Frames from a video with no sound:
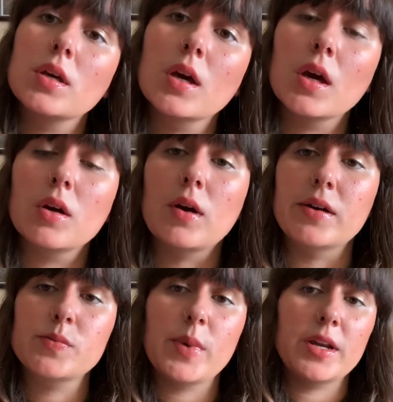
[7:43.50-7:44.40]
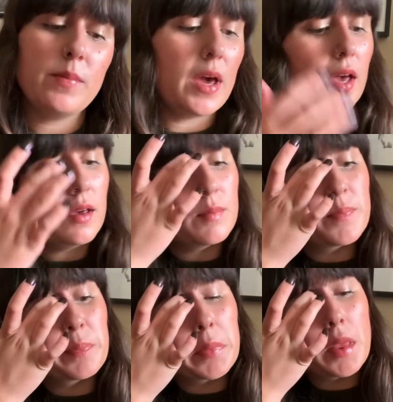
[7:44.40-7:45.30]
crossbody bag,
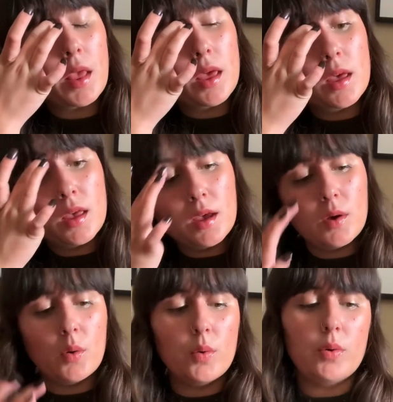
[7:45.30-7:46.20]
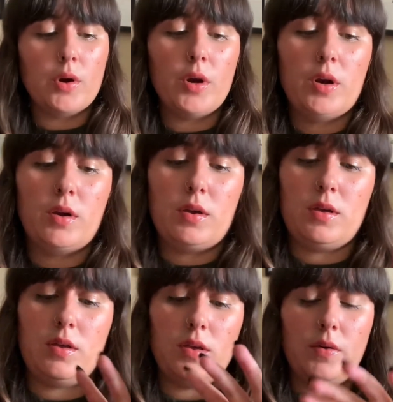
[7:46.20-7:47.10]
or
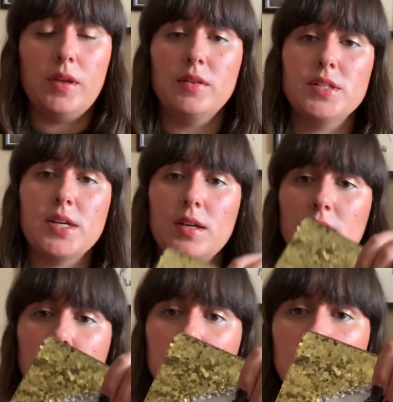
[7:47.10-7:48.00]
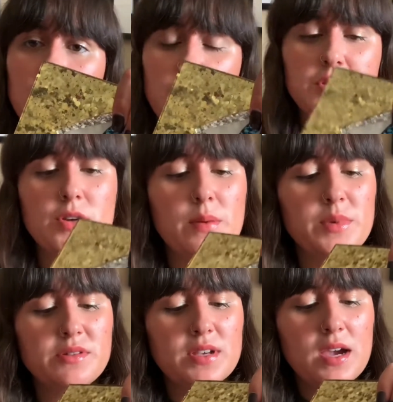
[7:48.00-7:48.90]
you can keep the strap
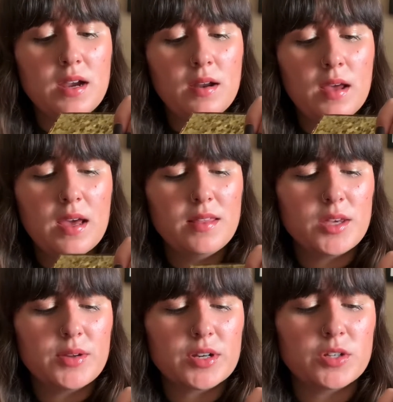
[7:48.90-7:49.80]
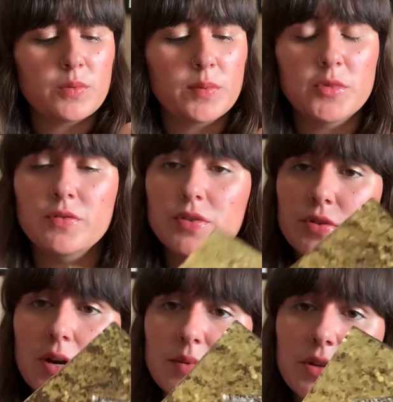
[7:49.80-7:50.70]
inside. You can actually remove the
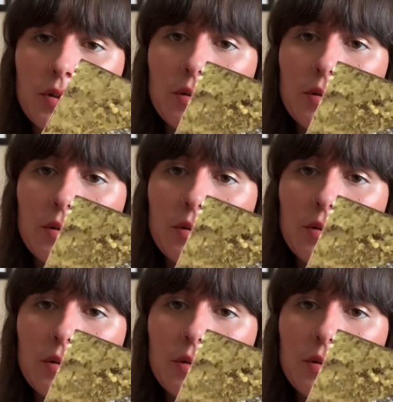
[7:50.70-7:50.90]
strap too,